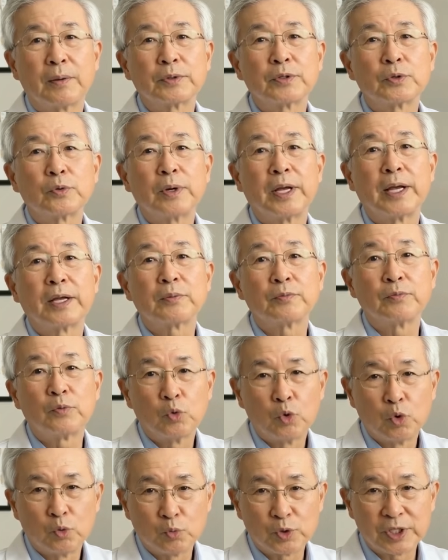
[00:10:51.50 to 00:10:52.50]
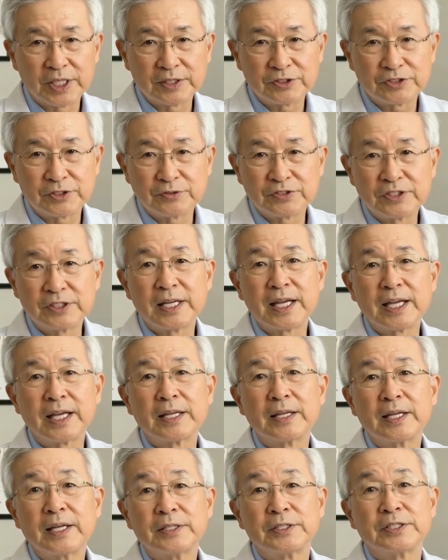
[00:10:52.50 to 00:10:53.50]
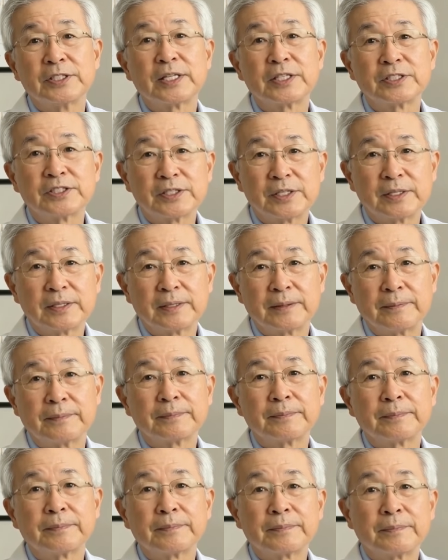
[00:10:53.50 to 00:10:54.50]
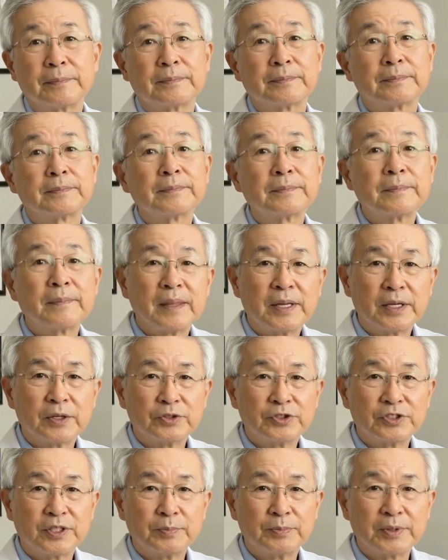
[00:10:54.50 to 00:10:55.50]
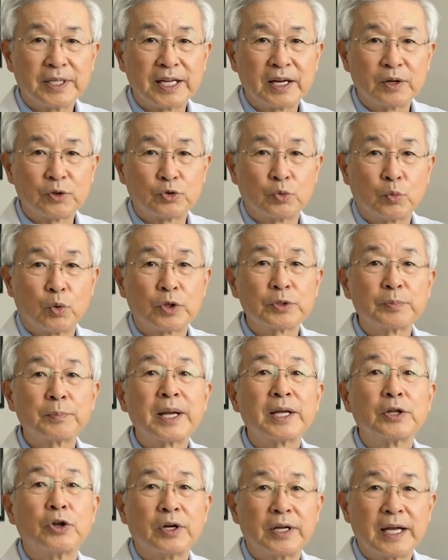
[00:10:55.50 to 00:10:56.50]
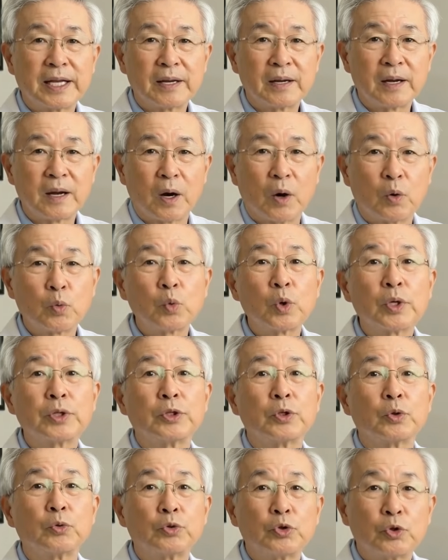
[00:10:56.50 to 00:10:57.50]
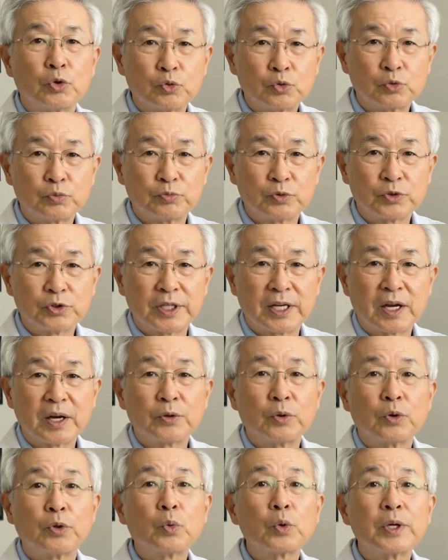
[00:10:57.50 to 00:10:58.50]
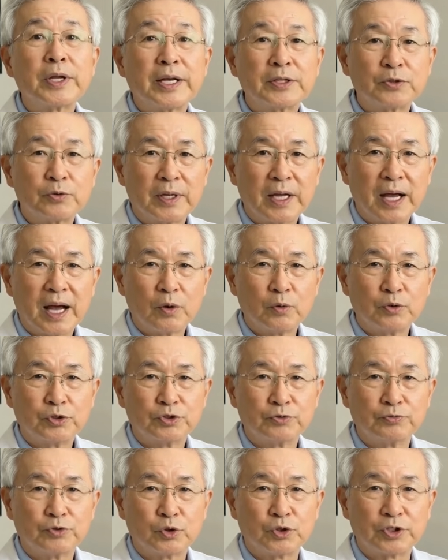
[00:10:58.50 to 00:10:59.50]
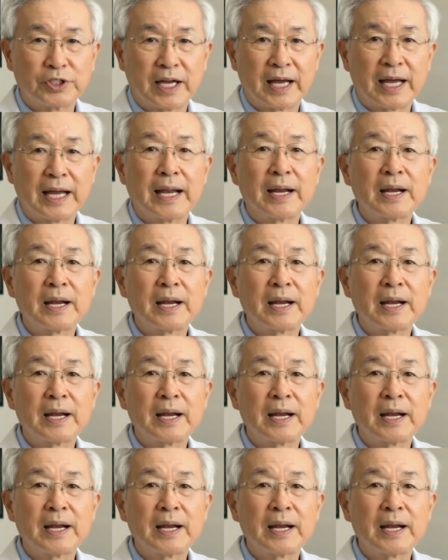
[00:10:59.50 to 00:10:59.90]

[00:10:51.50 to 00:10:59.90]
3 to 4 weeks of staying consistent. Here's something else worth mentioning. What you do for the other 23 hours of your day